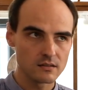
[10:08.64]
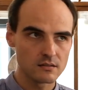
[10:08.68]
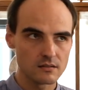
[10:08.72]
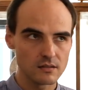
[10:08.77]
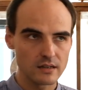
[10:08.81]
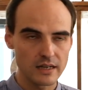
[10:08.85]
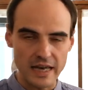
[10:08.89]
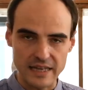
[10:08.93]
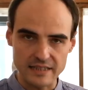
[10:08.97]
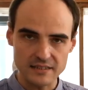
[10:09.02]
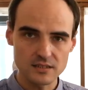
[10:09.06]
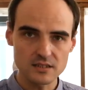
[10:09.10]

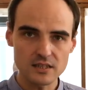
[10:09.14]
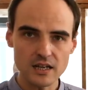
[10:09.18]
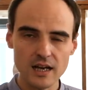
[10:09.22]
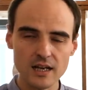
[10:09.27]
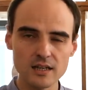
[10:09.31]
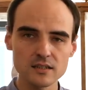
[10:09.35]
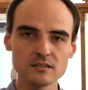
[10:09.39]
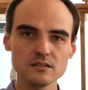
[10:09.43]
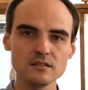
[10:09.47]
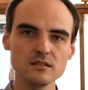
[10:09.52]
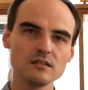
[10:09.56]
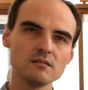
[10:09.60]

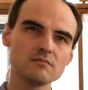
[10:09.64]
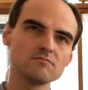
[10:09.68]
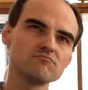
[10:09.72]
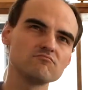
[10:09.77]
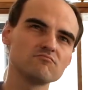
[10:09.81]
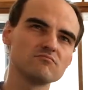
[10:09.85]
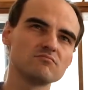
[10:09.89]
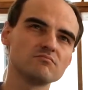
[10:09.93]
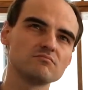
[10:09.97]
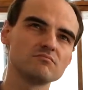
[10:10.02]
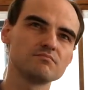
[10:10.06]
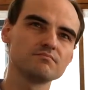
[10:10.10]
Lancang.
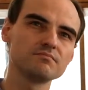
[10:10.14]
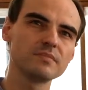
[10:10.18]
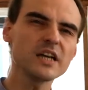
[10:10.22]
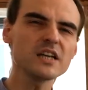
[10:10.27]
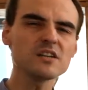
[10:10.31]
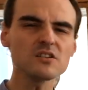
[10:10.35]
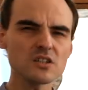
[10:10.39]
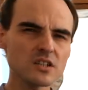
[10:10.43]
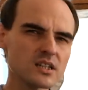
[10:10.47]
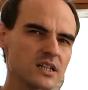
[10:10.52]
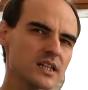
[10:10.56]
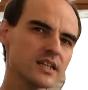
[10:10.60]

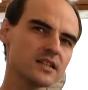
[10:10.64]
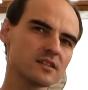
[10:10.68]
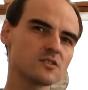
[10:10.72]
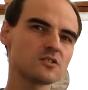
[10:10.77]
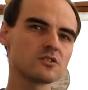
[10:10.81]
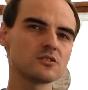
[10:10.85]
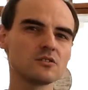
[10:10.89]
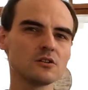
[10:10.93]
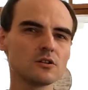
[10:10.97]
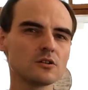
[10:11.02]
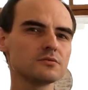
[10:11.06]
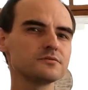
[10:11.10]
Basically,
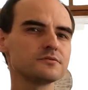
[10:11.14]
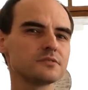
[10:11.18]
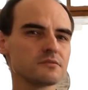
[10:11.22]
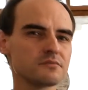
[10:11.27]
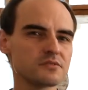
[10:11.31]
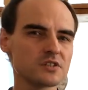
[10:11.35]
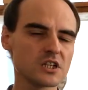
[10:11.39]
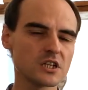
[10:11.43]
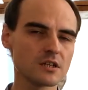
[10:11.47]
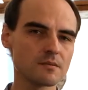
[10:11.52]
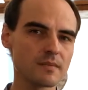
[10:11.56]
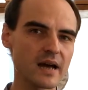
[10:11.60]
it's north
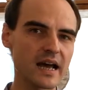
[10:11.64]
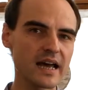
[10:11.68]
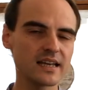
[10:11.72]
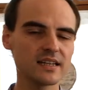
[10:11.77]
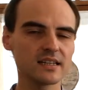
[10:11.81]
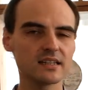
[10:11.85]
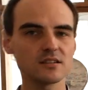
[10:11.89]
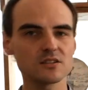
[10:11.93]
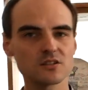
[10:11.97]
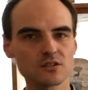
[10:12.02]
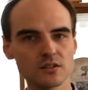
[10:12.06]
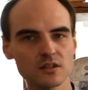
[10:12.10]
of
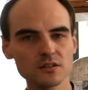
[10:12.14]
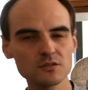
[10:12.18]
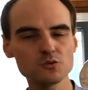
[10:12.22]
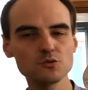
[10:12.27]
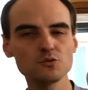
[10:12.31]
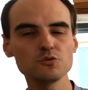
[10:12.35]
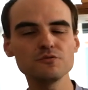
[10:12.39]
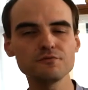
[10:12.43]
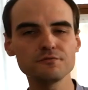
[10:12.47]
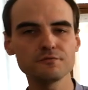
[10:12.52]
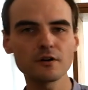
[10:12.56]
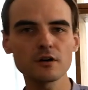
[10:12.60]
Jingmai. It's not
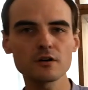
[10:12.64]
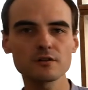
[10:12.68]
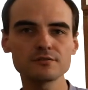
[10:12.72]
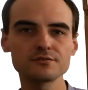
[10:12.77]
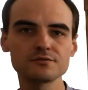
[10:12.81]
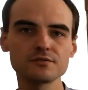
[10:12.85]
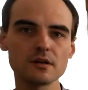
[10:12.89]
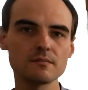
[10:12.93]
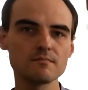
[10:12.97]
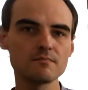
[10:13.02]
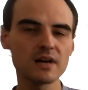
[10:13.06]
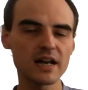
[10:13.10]
too far
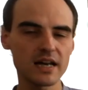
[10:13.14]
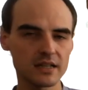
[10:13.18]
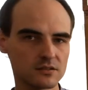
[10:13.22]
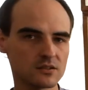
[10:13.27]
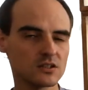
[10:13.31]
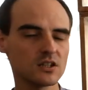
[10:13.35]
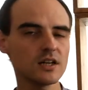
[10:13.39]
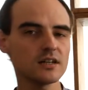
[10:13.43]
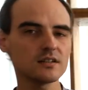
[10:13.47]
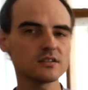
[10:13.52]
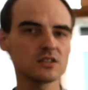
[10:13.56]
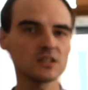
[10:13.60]
from
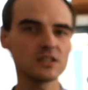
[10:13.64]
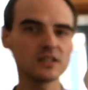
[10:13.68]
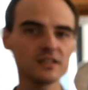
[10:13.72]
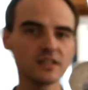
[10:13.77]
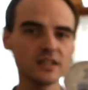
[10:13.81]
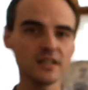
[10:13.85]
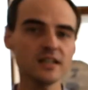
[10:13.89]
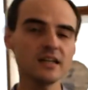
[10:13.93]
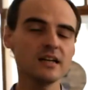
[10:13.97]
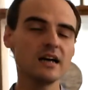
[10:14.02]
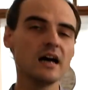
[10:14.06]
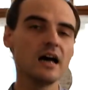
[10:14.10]
Lancang
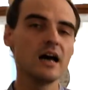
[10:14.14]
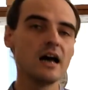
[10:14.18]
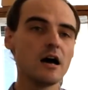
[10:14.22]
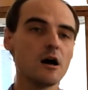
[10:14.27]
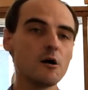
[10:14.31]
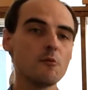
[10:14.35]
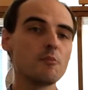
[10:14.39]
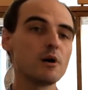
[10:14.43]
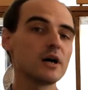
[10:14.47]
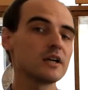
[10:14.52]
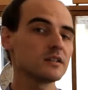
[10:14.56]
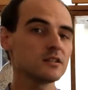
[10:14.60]
city,
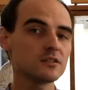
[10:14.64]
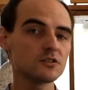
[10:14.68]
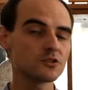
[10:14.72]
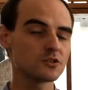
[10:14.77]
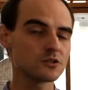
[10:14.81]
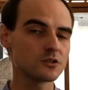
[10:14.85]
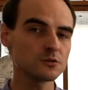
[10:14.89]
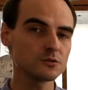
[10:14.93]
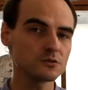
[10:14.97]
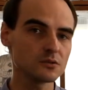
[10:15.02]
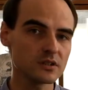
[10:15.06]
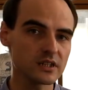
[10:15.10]
but it's
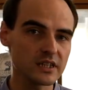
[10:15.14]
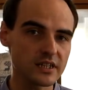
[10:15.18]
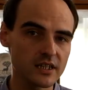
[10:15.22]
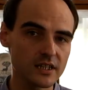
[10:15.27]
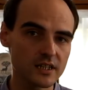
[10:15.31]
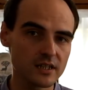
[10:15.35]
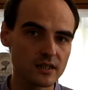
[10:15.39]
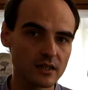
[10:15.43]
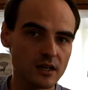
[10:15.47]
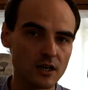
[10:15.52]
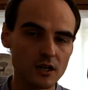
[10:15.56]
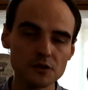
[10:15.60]

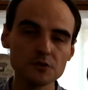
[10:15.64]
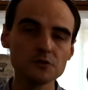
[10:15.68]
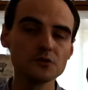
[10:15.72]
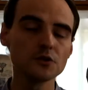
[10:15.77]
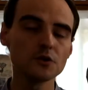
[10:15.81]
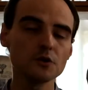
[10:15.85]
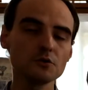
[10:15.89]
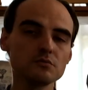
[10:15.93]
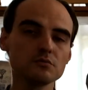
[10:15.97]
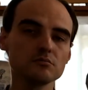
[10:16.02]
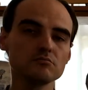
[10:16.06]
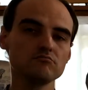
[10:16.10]
totally
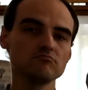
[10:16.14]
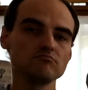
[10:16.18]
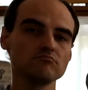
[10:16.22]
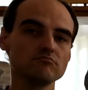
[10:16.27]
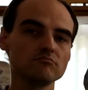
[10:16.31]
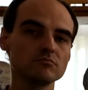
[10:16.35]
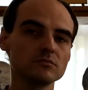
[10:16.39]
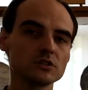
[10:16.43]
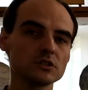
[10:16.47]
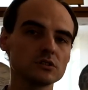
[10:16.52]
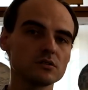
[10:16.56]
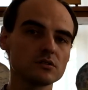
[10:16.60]
unknown,
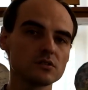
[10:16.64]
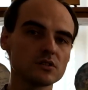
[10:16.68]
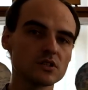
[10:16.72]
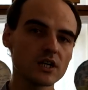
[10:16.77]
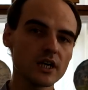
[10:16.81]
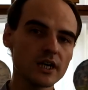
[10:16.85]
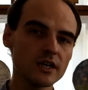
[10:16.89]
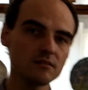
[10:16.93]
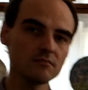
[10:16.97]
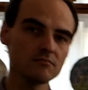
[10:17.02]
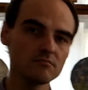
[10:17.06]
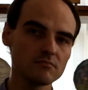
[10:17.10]
you could
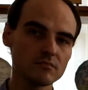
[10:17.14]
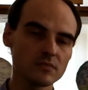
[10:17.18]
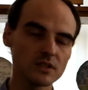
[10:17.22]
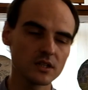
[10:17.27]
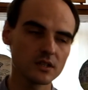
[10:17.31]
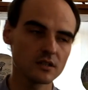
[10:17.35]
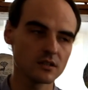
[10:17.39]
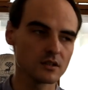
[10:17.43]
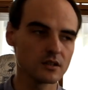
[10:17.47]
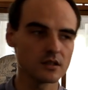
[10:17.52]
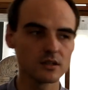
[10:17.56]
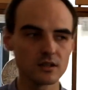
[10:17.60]
say,
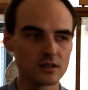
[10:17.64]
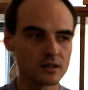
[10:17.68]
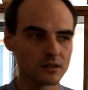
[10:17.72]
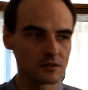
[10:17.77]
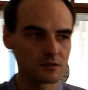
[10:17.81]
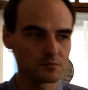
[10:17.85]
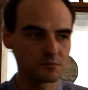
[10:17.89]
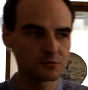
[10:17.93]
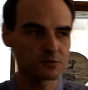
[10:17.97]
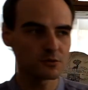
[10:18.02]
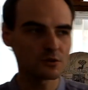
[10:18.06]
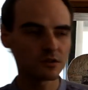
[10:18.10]
in
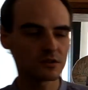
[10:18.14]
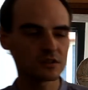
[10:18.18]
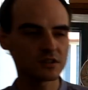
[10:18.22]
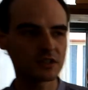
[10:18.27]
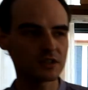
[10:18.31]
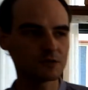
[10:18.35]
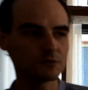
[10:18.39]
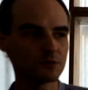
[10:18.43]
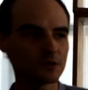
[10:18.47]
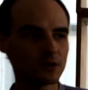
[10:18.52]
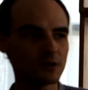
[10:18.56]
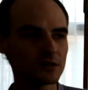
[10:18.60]
the puerh
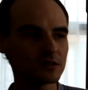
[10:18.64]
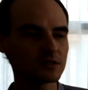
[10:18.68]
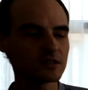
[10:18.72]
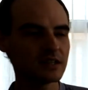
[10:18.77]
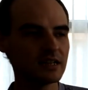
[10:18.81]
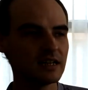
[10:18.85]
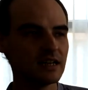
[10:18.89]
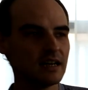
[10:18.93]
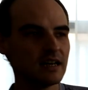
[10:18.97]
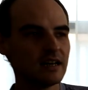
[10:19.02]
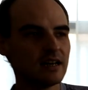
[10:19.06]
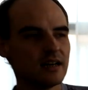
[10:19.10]
tea
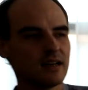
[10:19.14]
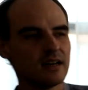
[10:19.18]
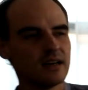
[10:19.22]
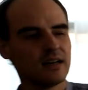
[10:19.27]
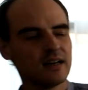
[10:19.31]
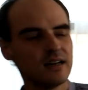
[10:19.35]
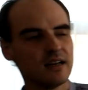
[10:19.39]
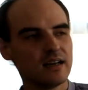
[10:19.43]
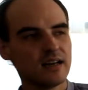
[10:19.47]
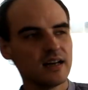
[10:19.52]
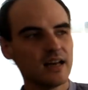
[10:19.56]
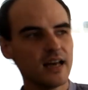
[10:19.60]
world.
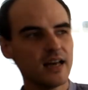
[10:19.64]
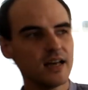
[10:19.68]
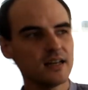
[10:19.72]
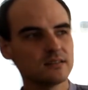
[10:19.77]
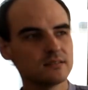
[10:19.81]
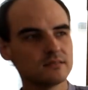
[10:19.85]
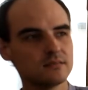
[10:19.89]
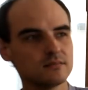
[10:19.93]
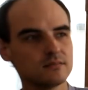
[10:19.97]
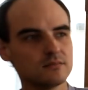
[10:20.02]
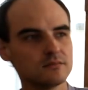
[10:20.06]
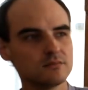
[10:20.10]

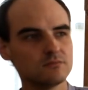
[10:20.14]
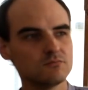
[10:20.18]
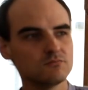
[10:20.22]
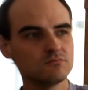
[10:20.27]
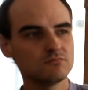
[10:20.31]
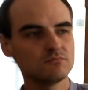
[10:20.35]
And